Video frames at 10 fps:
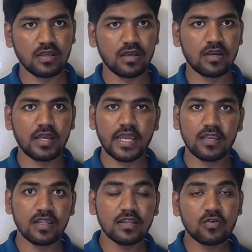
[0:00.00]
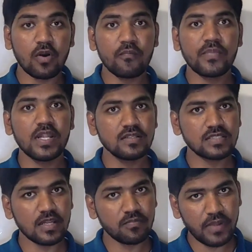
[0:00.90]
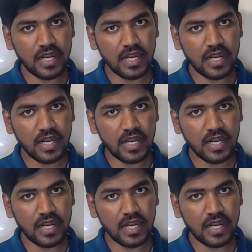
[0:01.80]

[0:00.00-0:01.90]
Again, confidence and